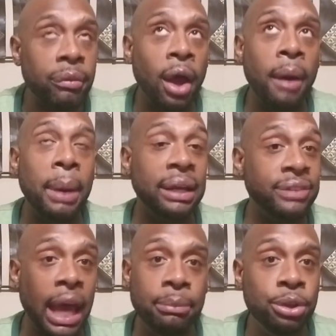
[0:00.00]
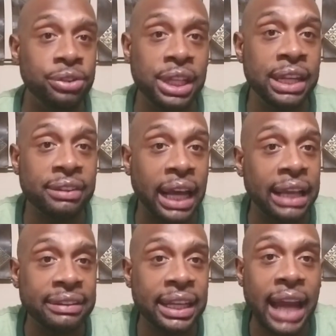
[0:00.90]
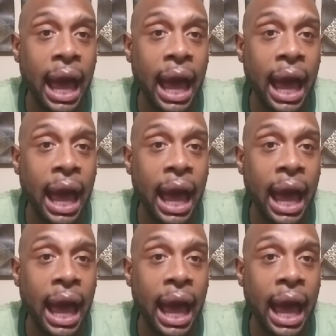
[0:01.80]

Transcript: Uh, by the time you see this, like I said,